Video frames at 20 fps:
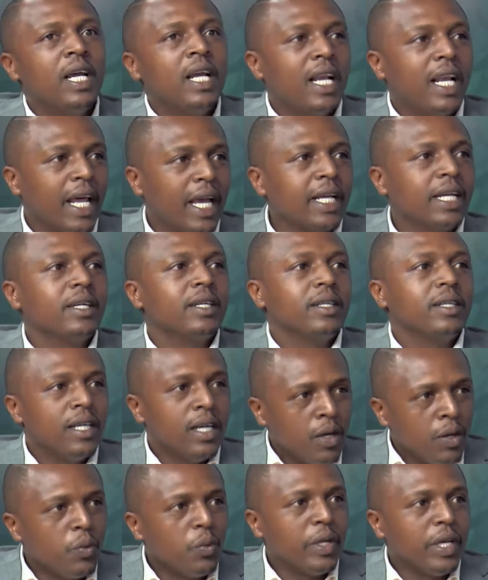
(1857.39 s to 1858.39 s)
like
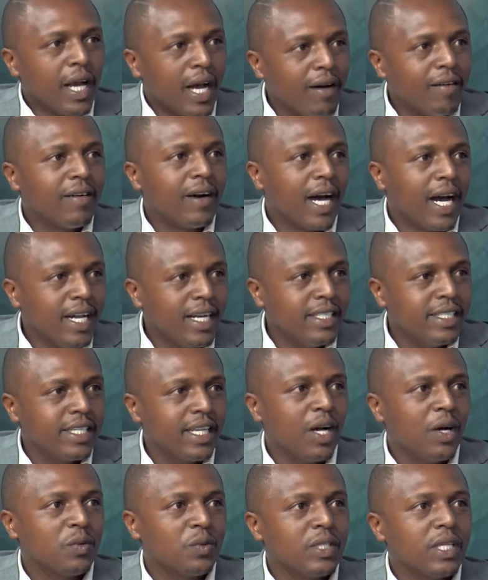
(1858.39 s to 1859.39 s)
we have had
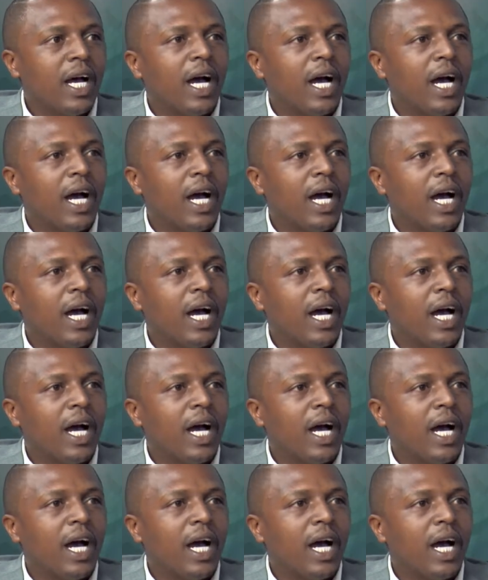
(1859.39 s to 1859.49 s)
drought.